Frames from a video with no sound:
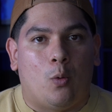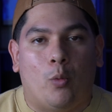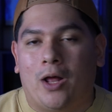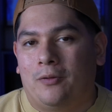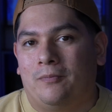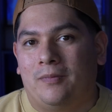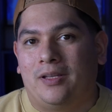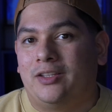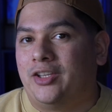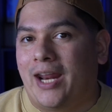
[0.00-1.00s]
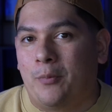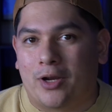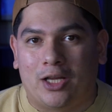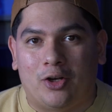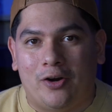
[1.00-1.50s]
Well, today we're
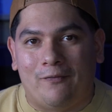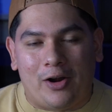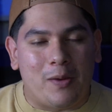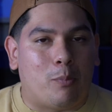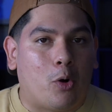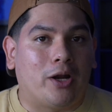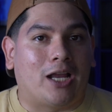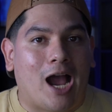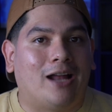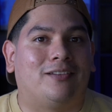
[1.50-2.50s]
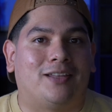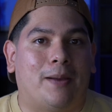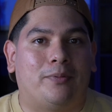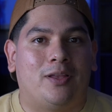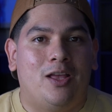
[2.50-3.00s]
going to learn a very important
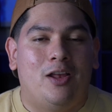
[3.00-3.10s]
concept